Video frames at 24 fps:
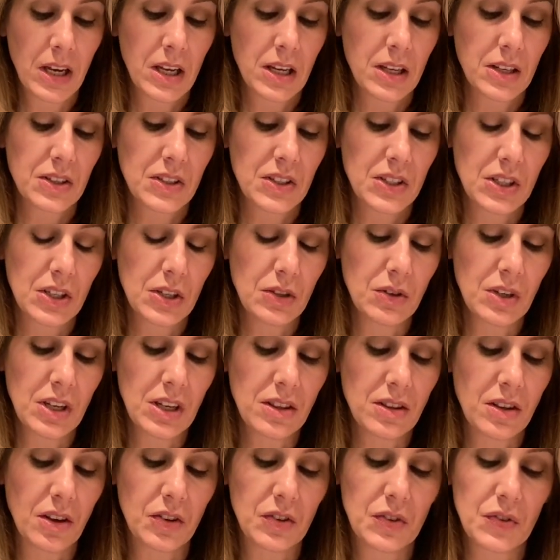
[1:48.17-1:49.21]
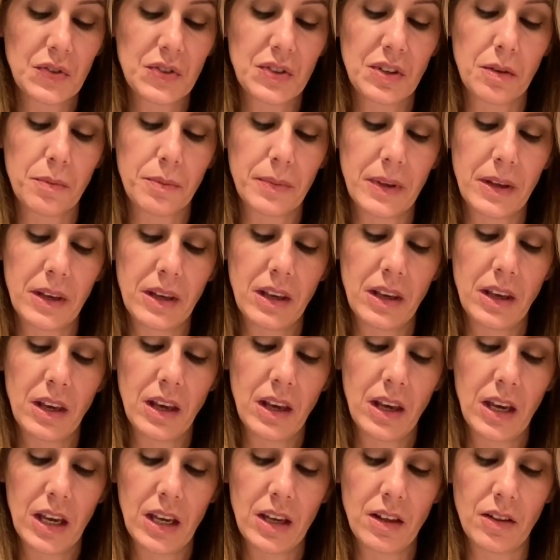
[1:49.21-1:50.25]
Soon he thought of something
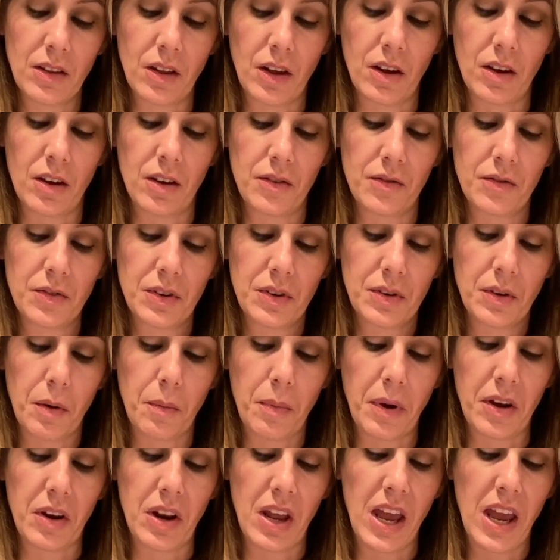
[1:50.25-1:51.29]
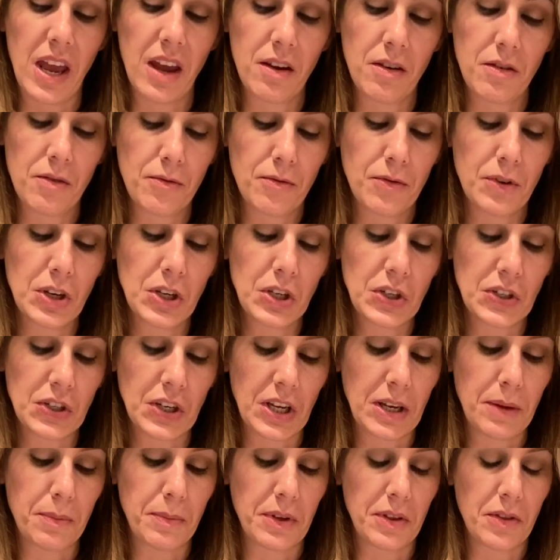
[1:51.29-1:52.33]
he loved about every
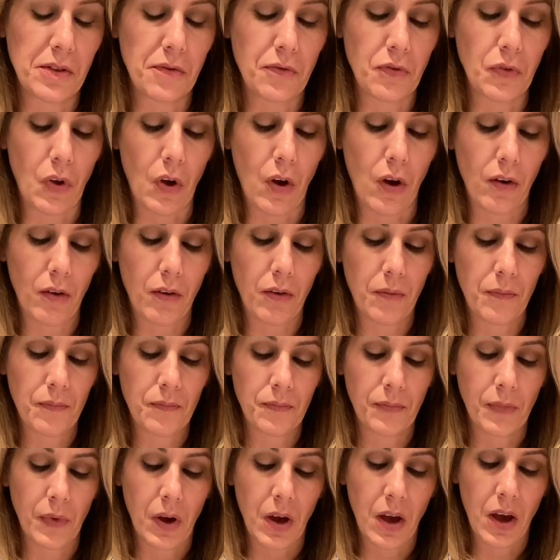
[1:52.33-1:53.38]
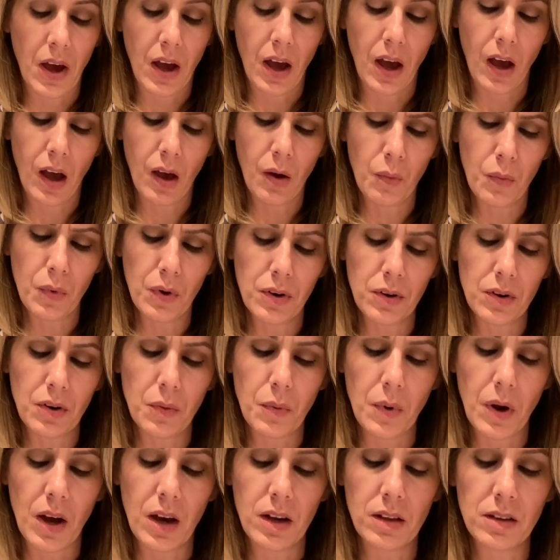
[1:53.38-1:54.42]
sheep in the flock. I wonder
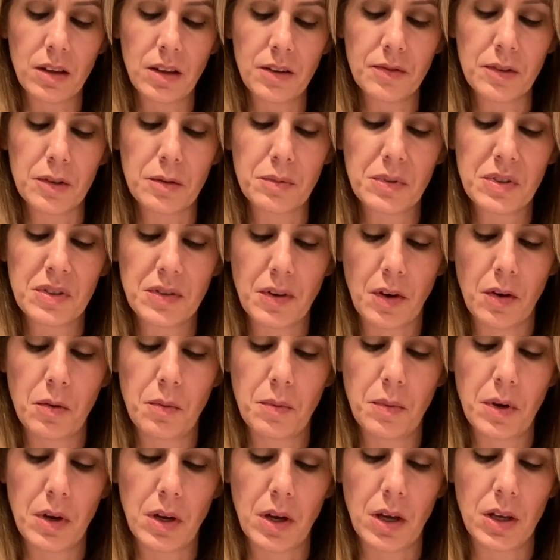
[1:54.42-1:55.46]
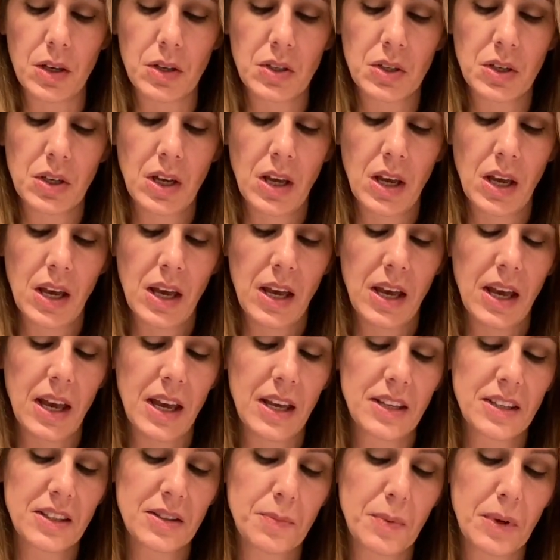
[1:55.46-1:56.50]
why I love them so much,
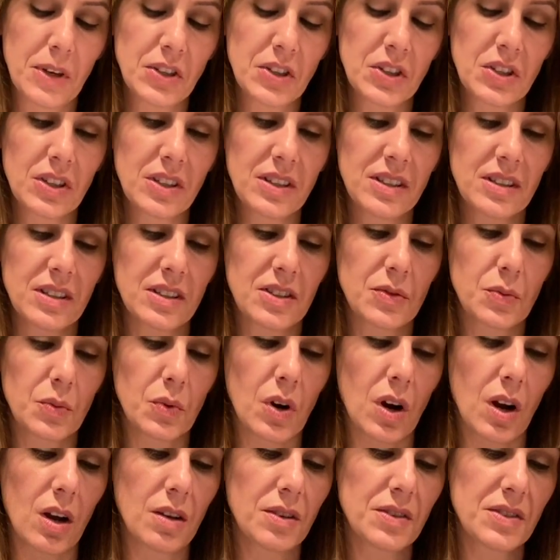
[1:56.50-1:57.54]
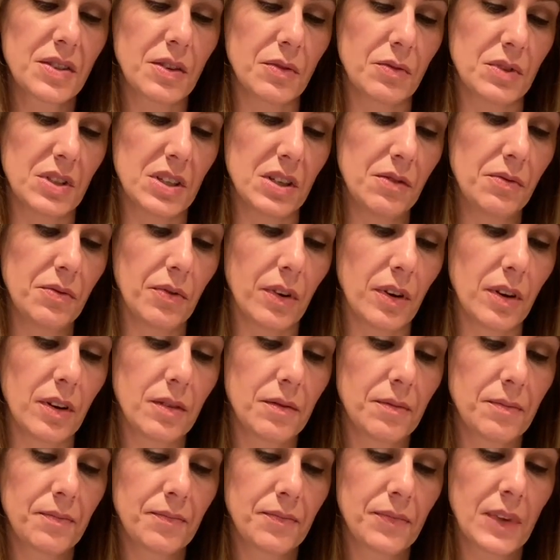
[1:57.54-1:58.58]
especially since we're all so different.
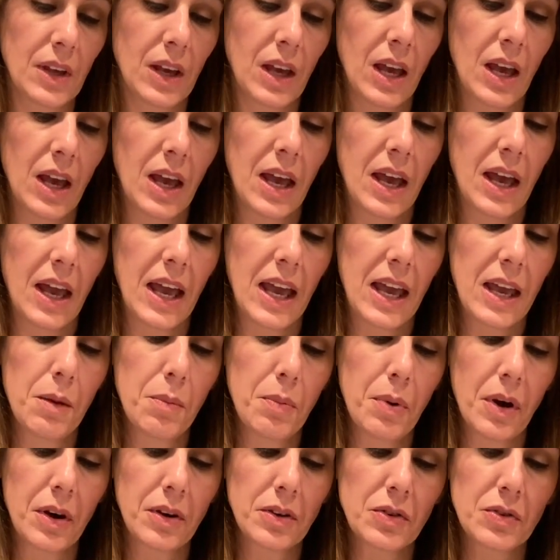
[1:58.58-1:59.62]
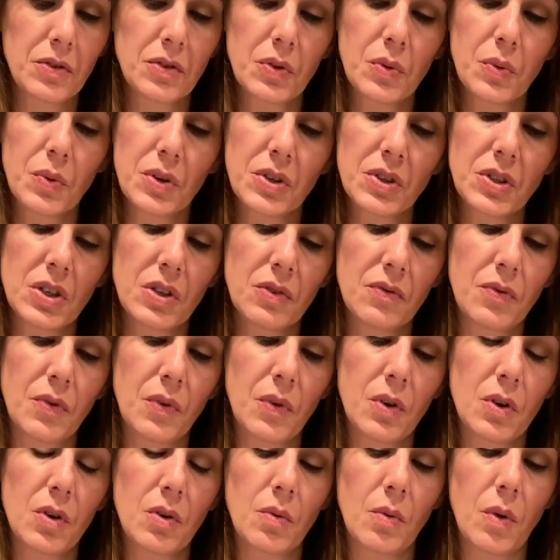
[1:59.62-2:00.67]
He pondered the question
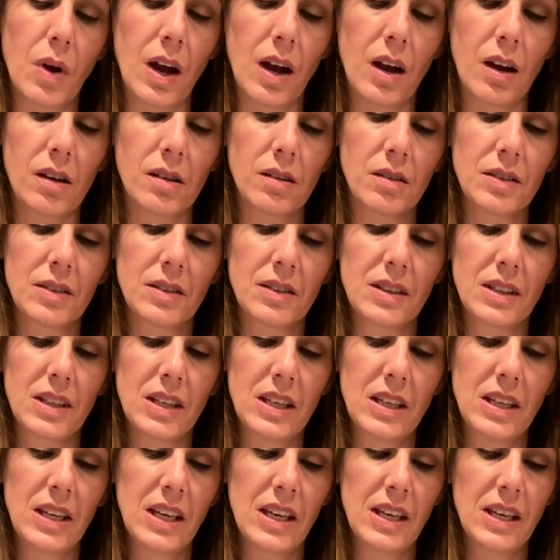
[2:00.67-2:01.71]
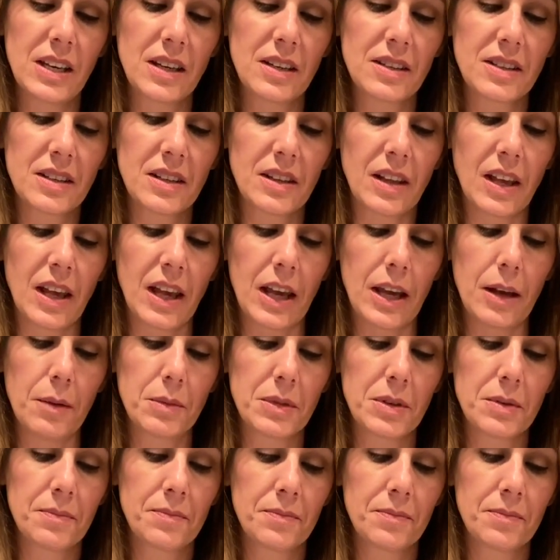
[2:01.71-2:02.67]
for a while, then he exclaimed,